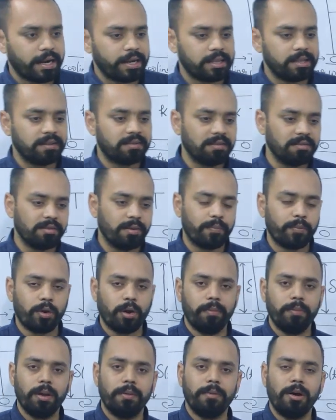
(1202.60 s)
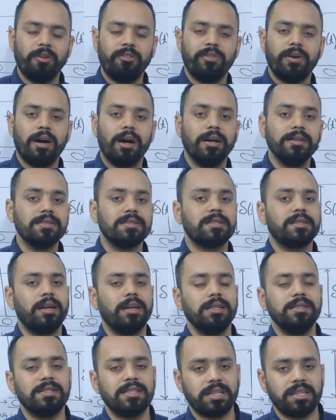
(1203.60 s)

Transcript: that this is a problem of unsteady